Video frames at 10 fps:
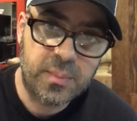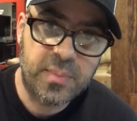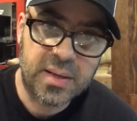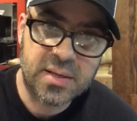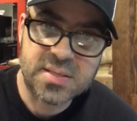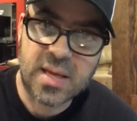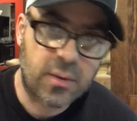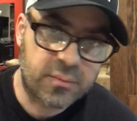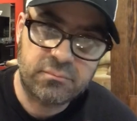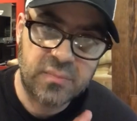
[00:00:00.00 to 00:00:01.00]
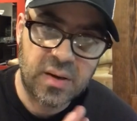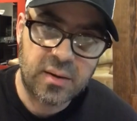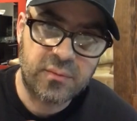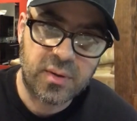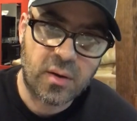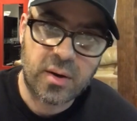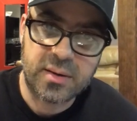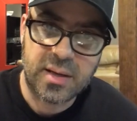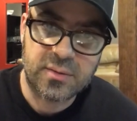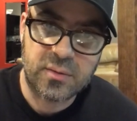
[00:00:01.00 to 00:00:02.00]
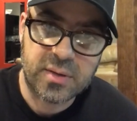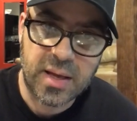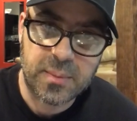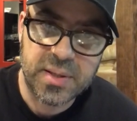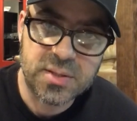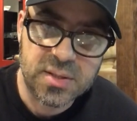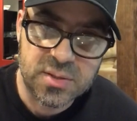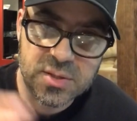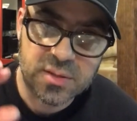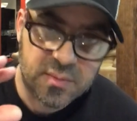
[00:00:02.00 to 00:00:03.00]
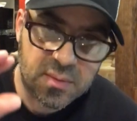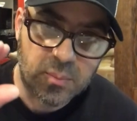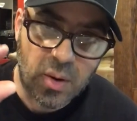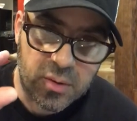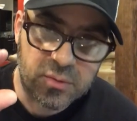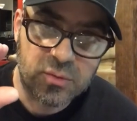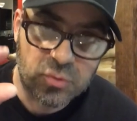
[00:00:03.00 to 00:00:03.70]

big discount. None of the contents are damaged, it's just the boxes.